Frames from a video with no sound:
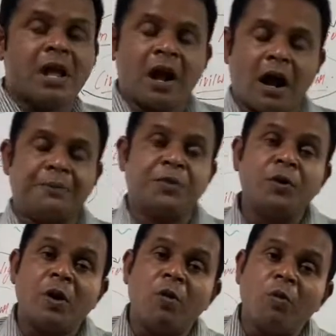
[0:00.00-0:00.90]
Up to
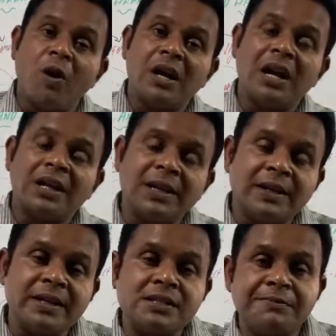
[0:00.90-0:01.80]
now, what are the
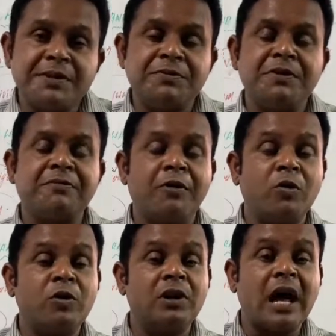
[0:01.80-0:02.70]
things which we
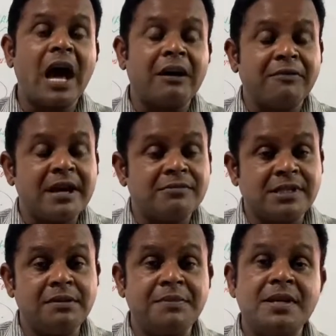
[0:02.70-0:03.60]
found or we have
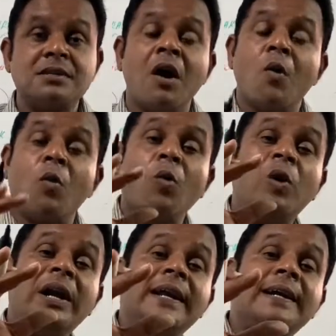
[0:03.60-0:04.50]
seen means
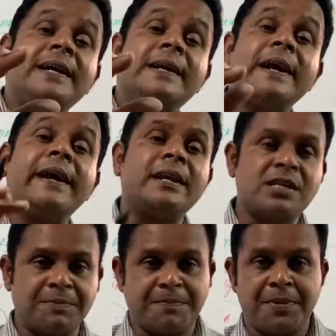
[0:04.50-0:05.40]
only
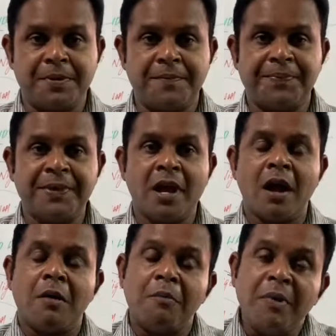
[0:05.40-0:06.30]
dictatorship,
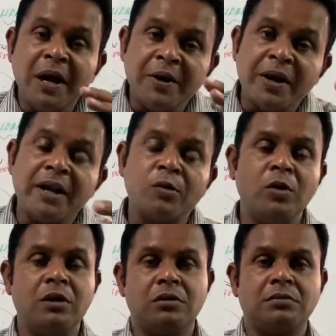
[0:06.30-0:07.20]
military
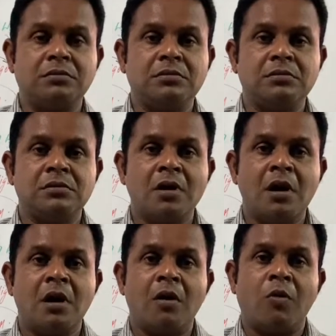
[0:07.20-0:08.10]
rule,
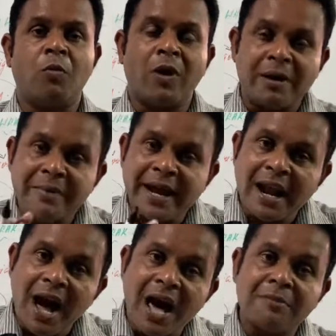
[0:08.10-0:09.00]
one-man
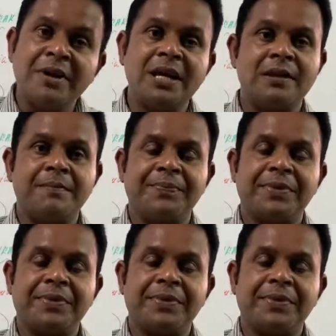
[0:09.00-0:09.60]
army,